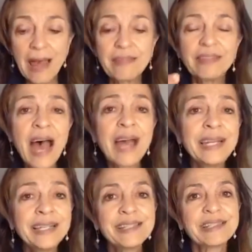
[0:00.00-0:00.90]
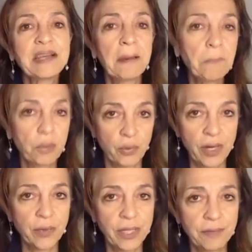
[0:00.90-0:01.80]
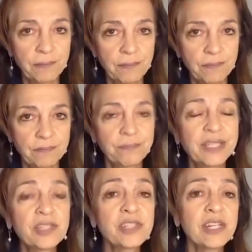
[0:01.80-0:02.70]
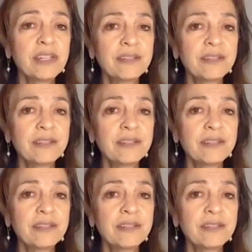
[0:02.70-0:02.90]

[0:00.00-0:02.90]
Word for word: That is temporary, because